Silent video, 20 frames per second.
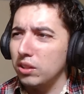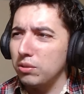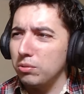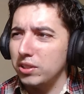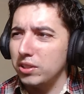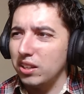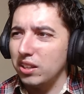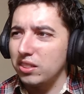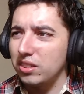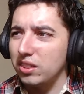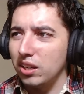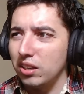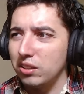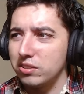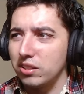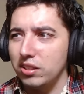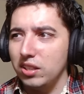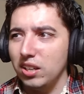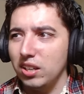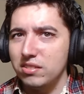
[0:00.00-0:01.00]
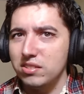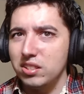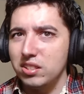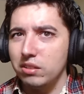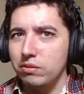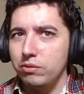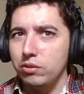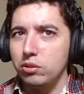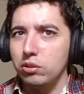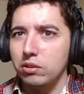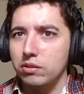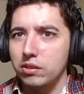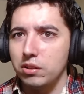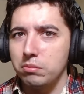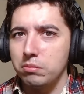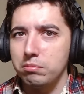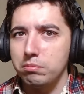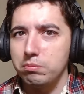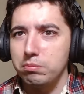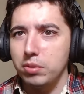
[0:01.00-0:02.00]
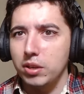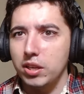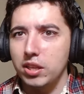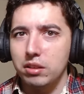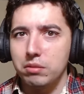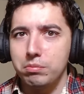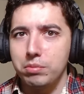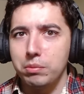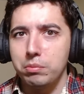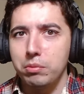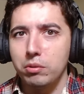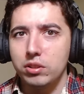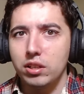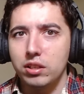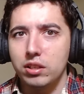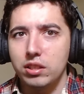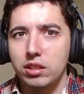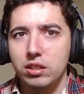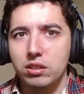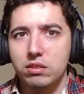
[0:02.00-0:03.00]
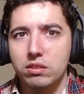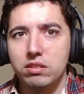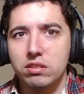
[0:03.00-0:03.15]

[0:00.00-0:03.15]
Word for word: with their tails. I think I've seen a video of them hitting people with their tails.